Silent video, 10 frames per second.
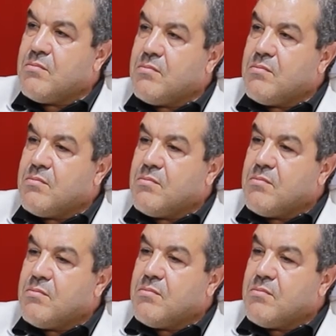
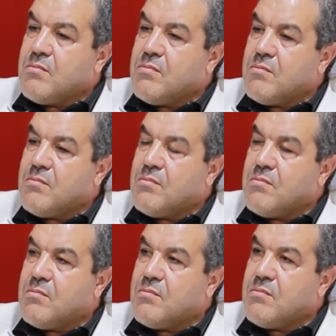
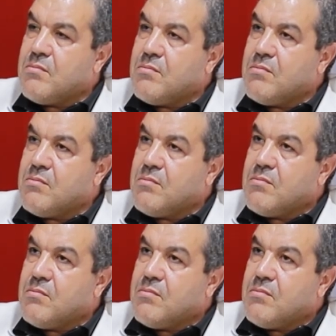
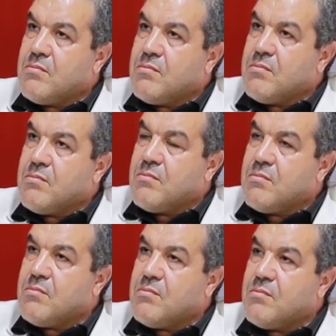
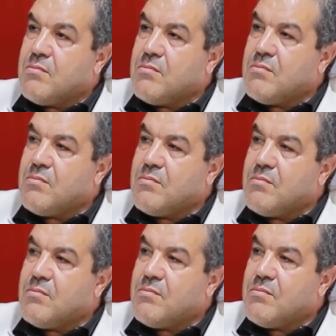
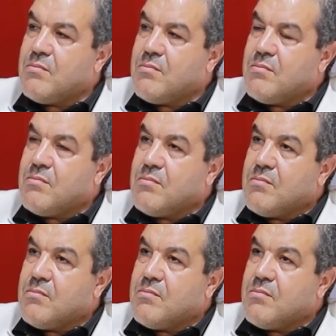
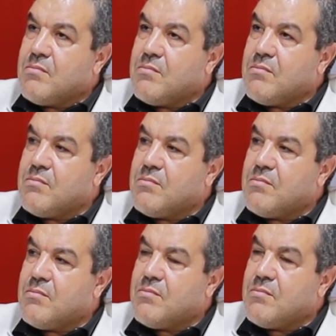
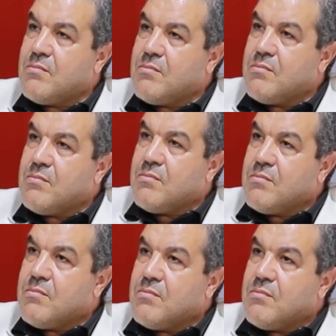
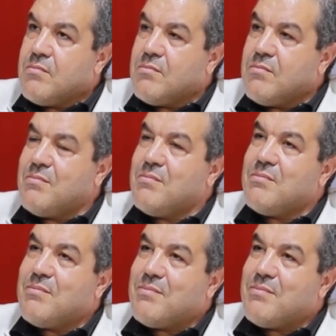No words are spoken by the person on screen.